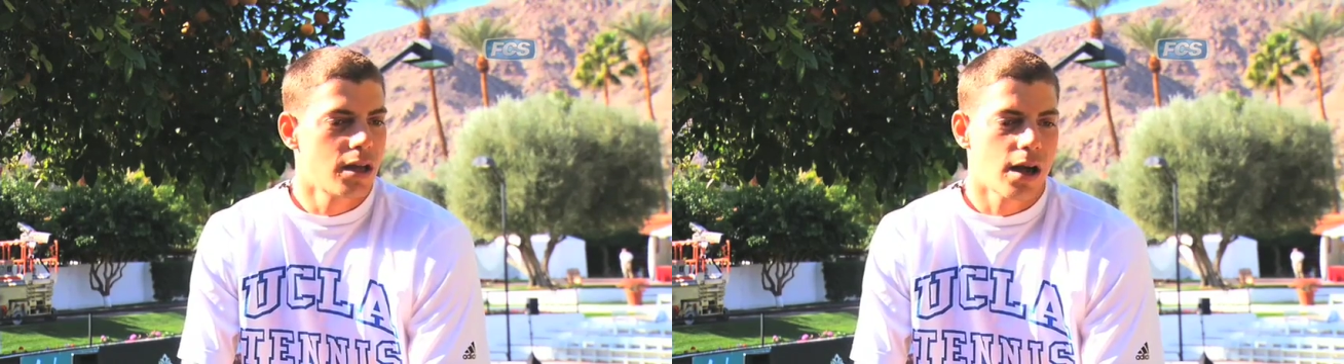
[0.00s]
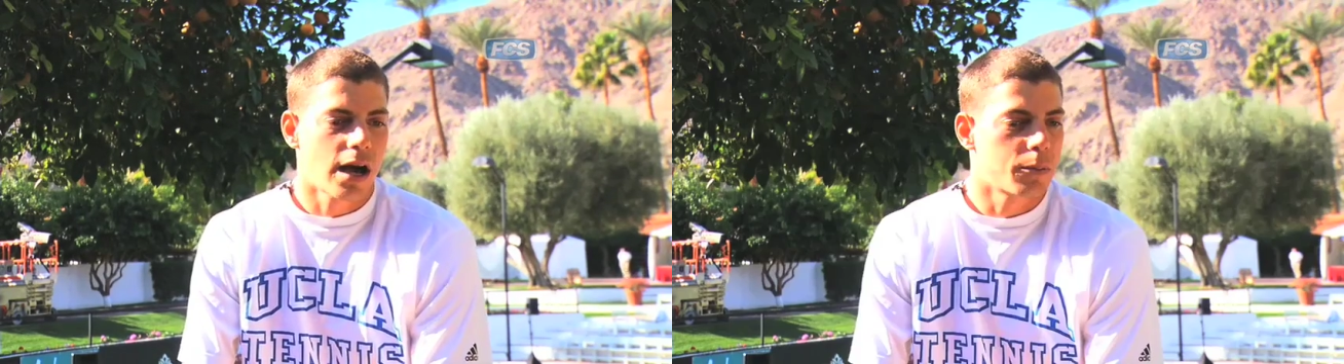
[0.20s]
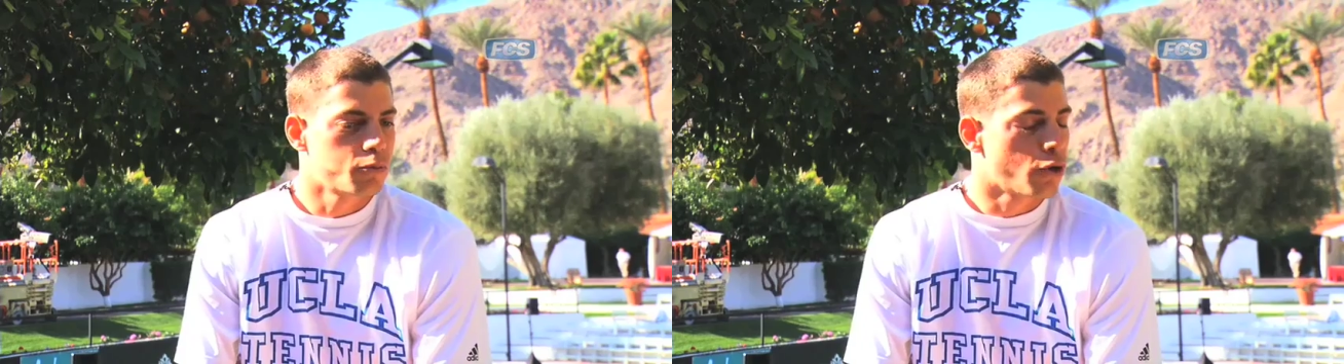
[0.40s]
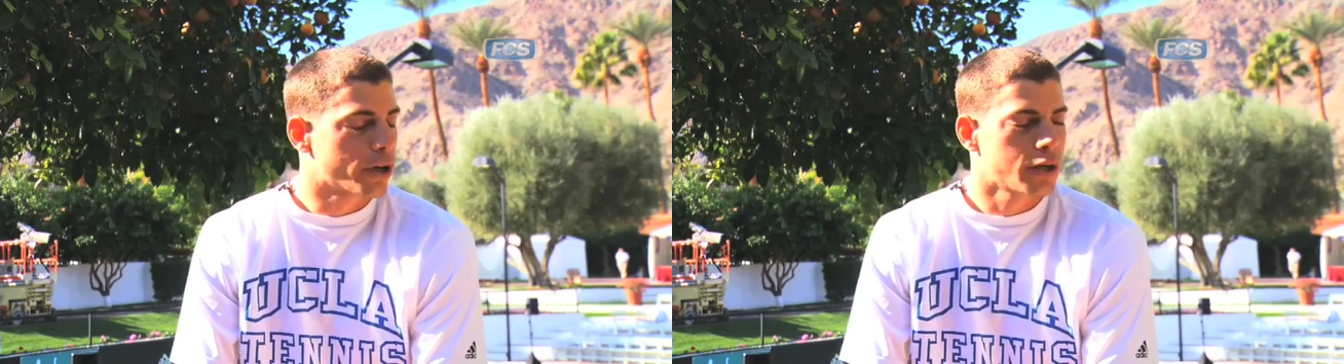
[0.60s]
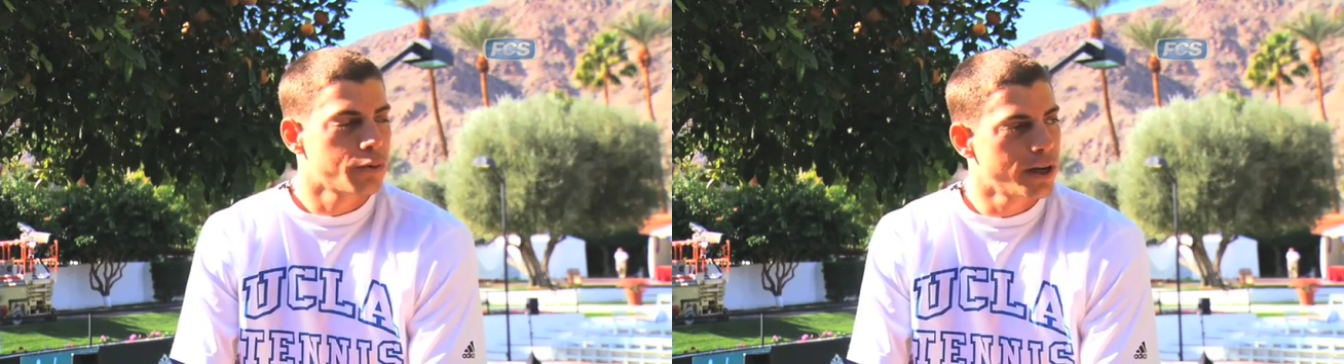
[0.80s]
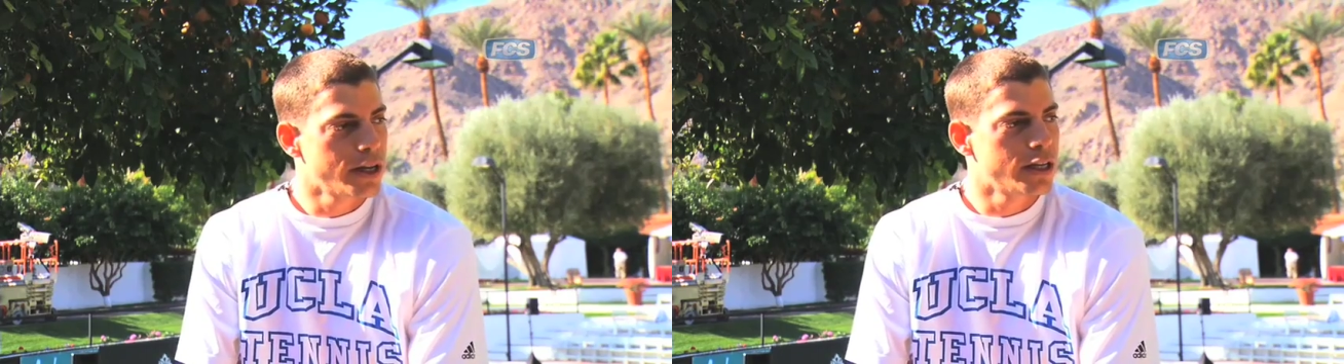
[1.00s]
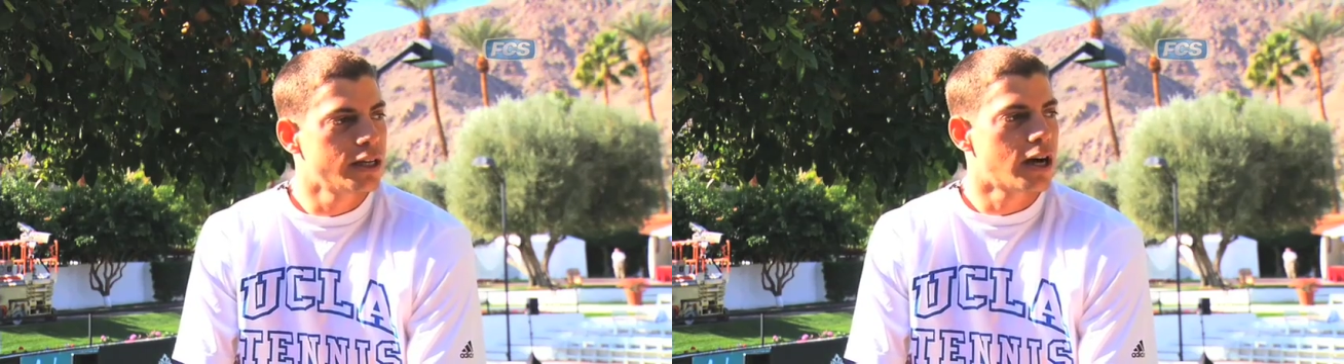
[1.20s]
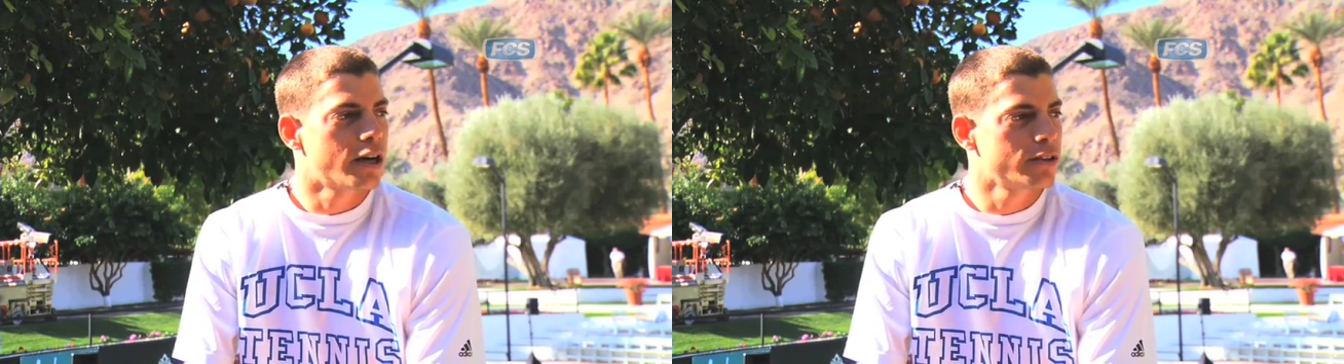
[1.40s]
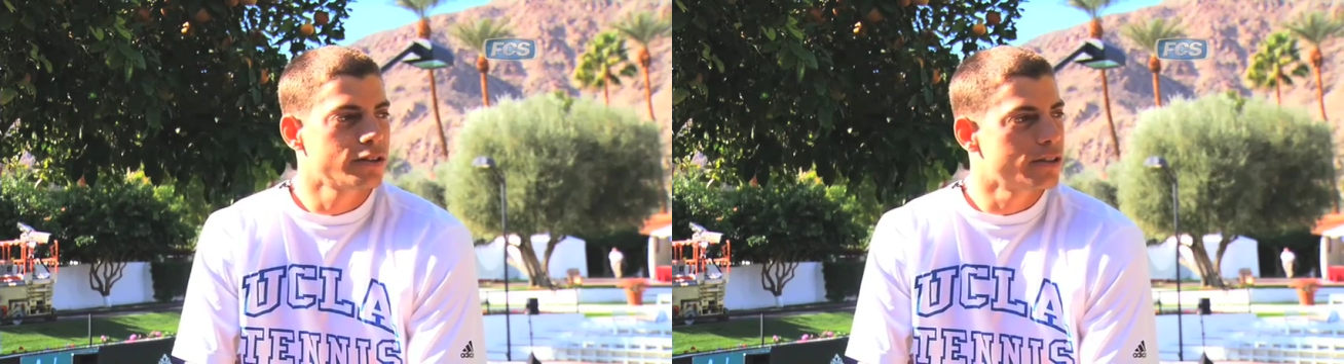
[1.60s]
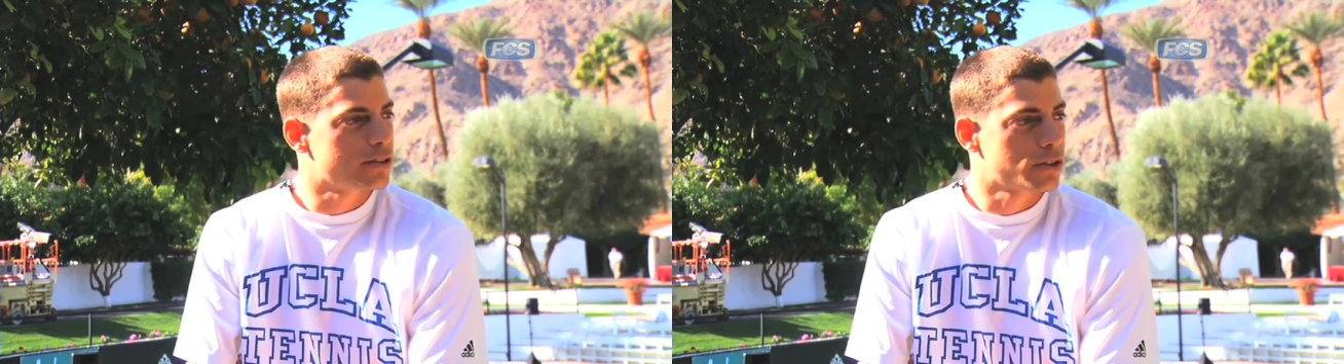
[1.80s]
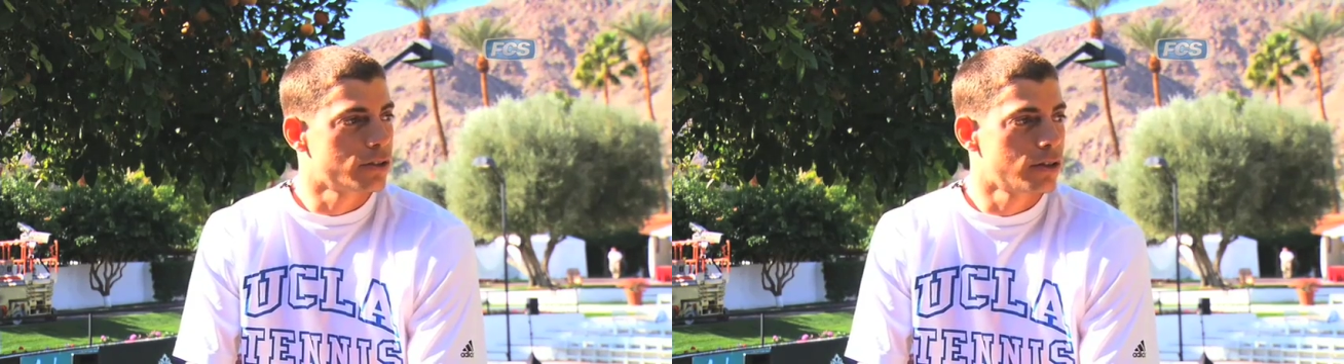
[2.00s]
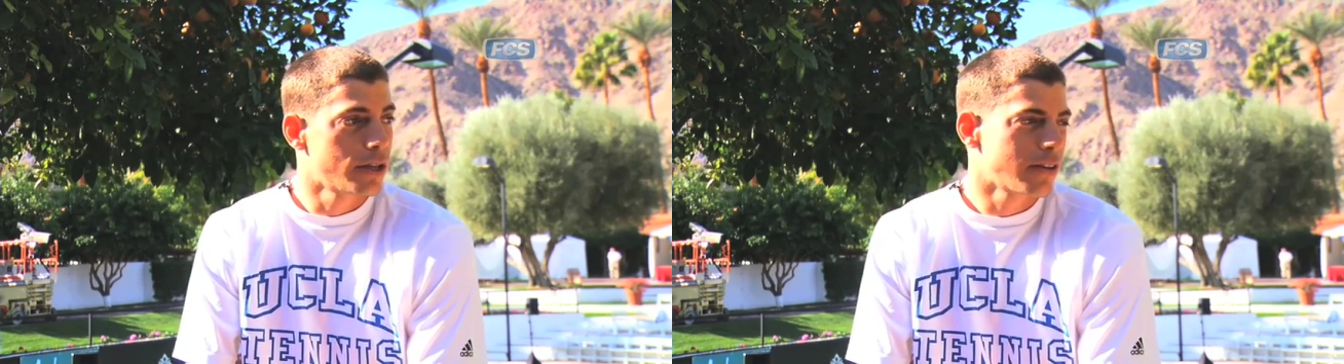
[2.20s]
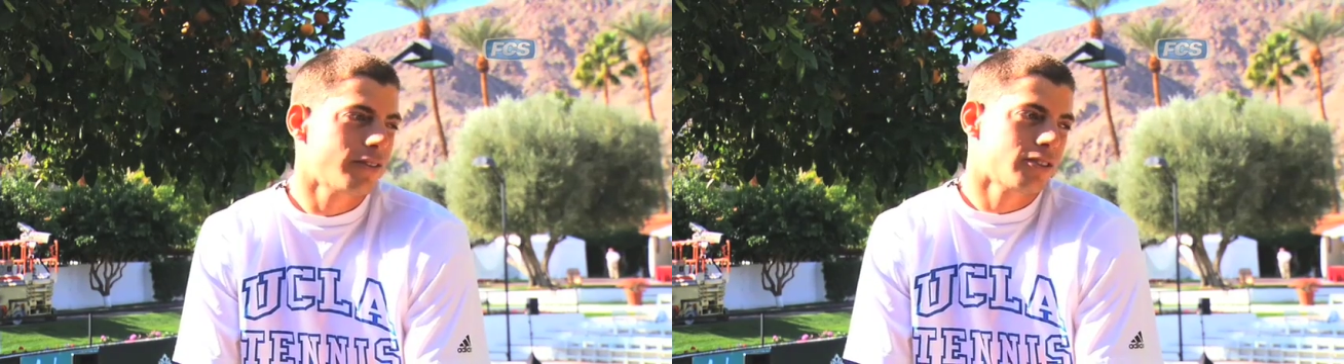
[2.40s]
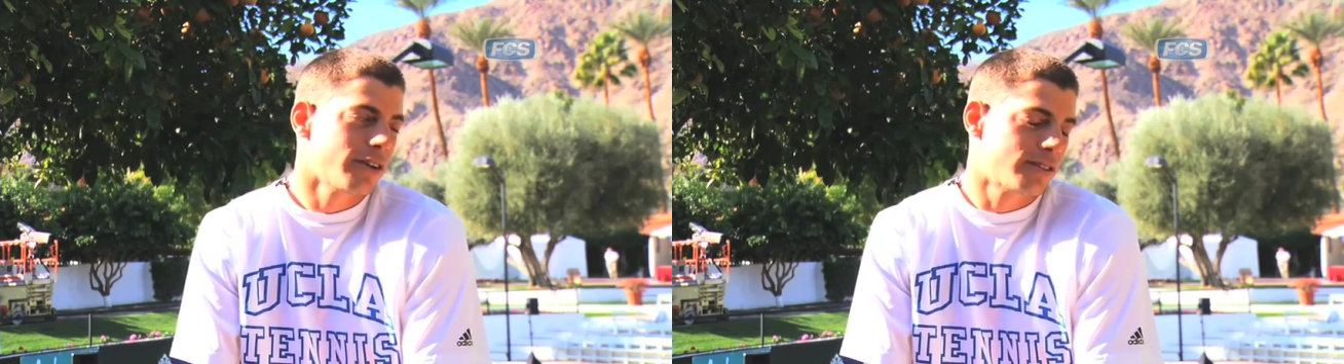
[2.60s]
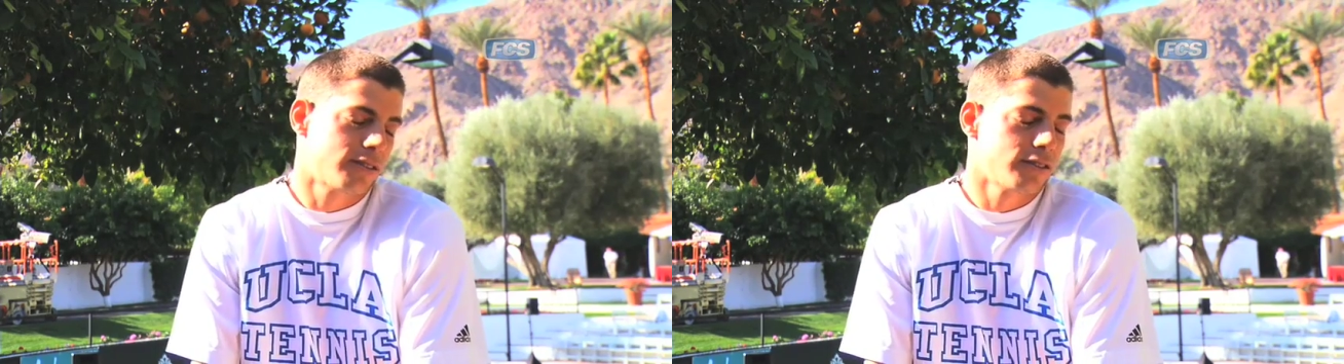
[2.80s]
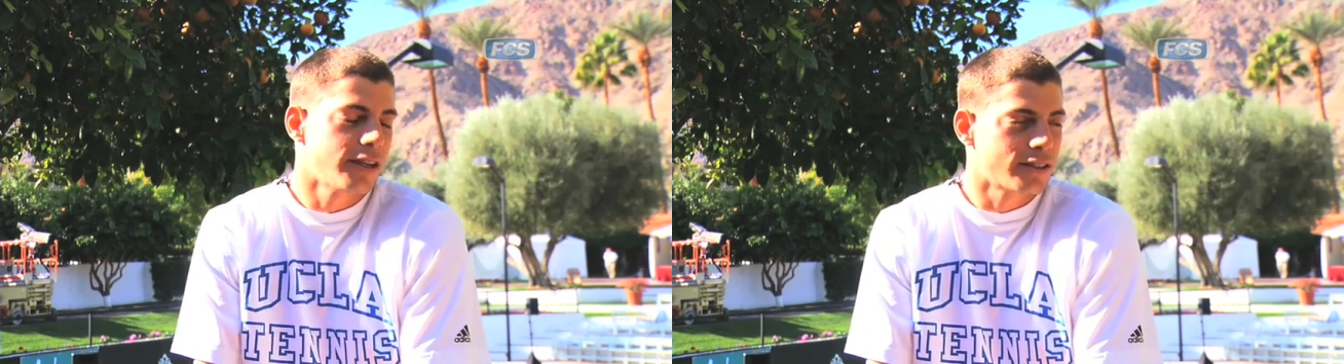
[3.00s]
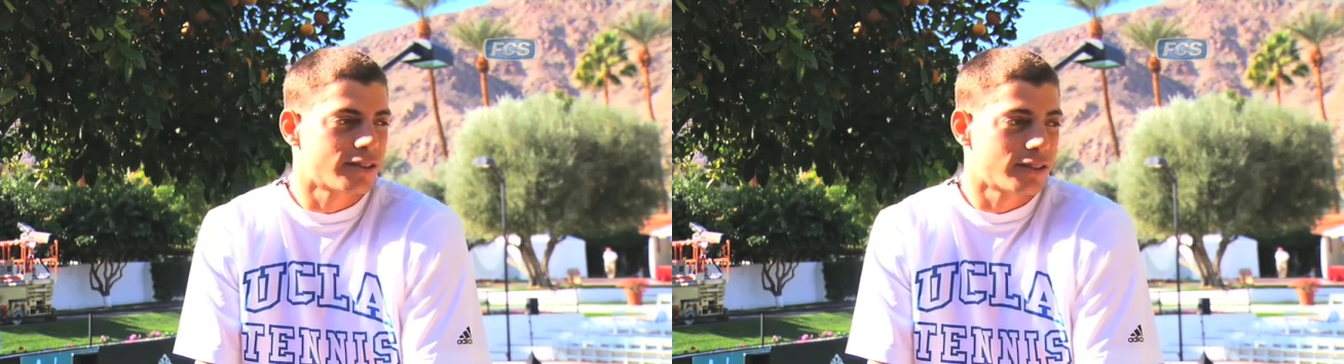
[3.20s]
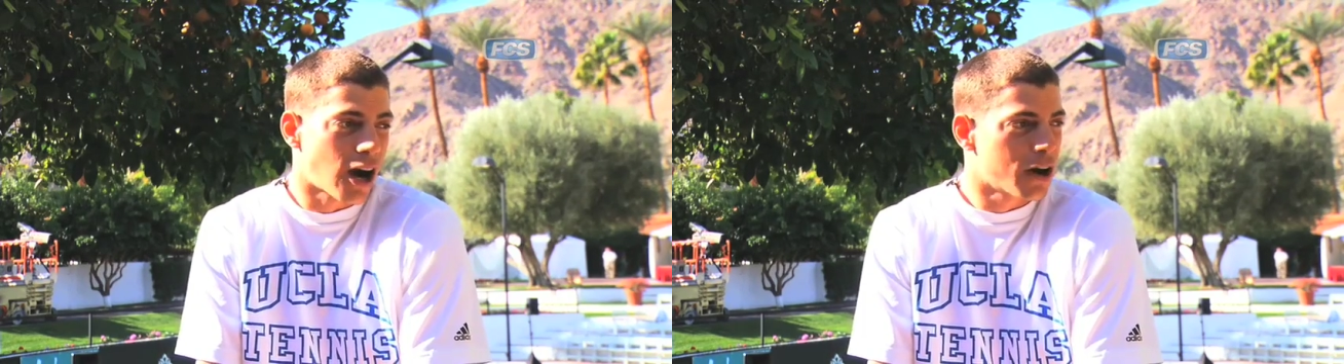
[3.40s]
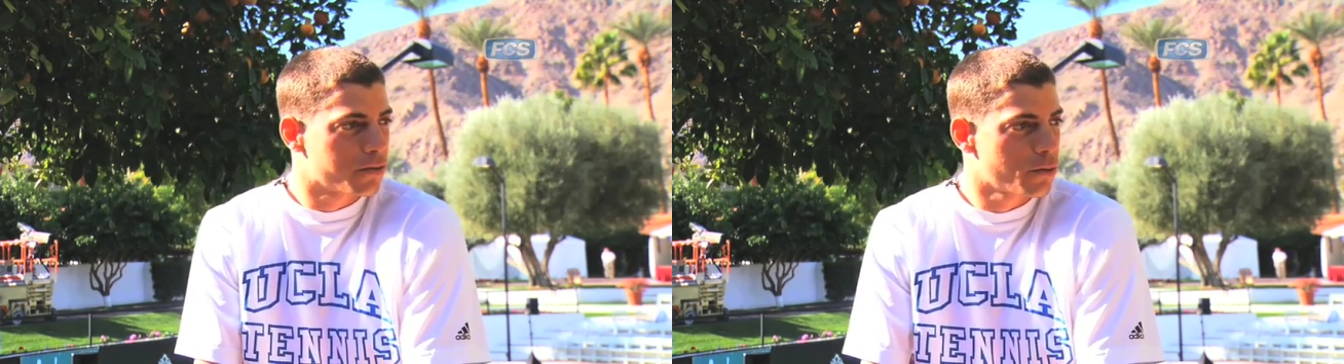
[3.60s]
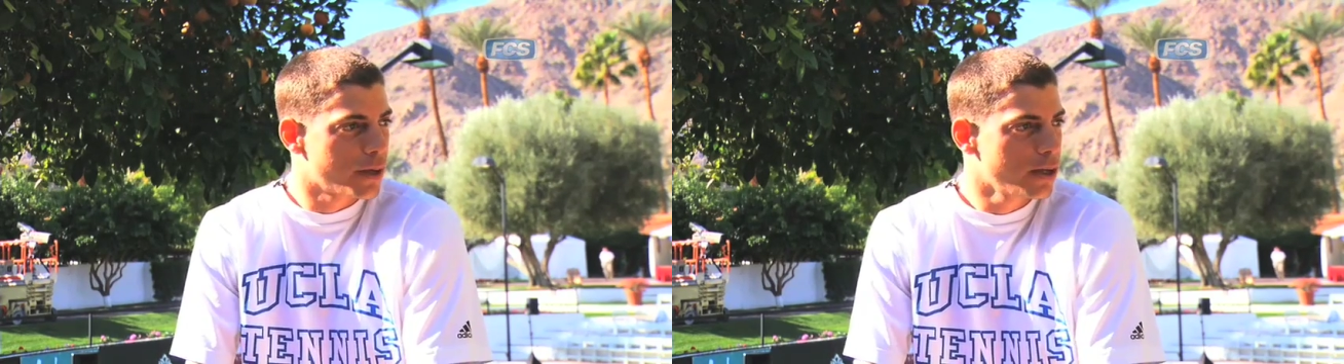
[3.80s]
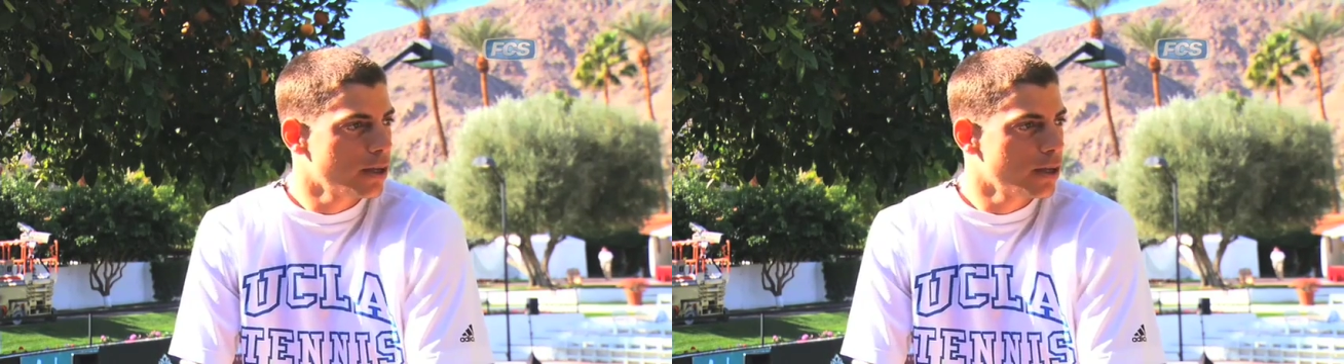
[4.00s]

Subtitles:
I'm working really hard in school, even though it's hard for me.